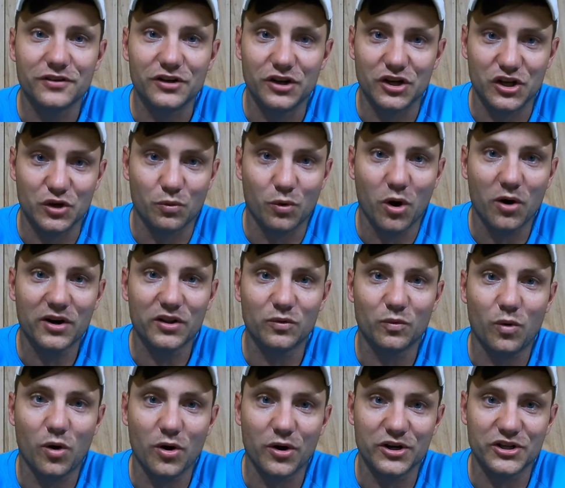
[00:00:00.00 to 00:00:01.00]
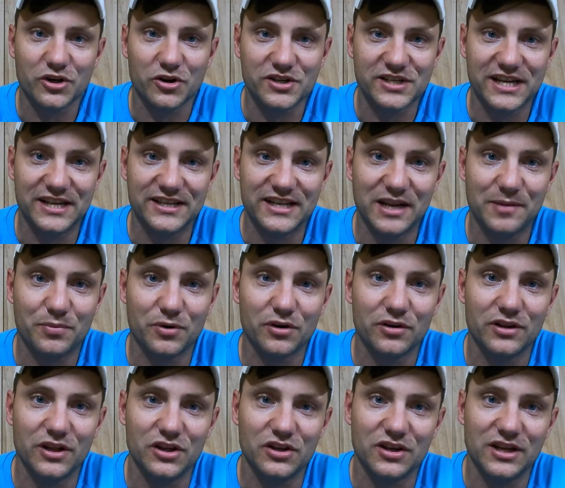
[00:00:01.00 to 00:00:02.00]
You know, you walk in the water, it starts getting
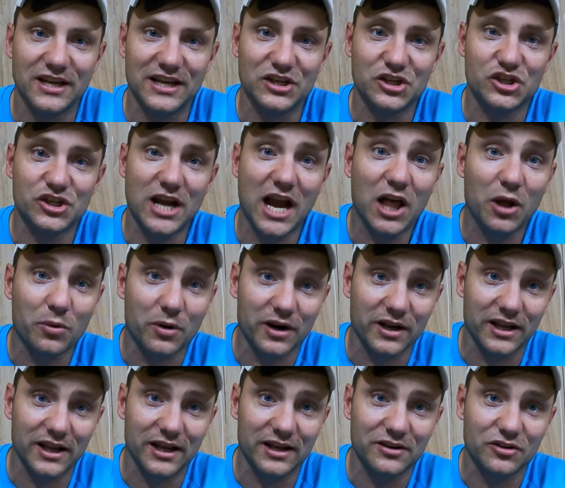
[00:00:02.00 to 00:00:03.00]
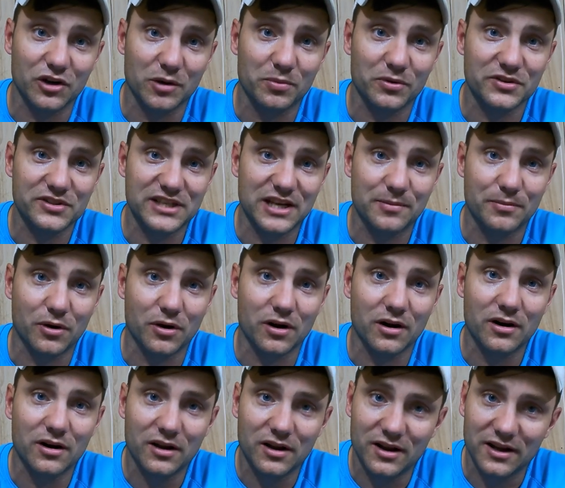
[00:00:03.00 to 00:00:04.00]
deeper, then you get shallower again, you're up on a
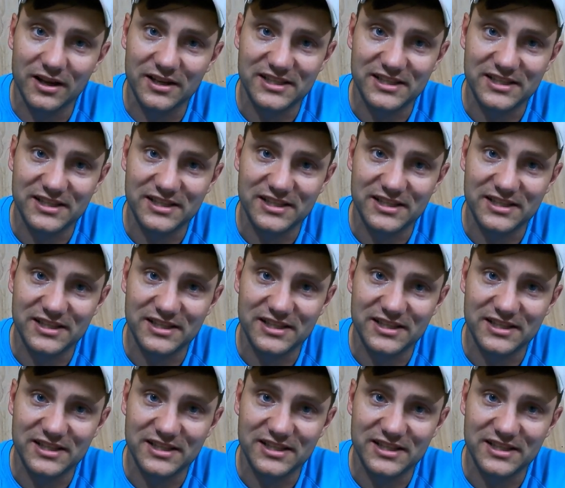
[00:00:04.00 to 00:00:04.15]
sandbar,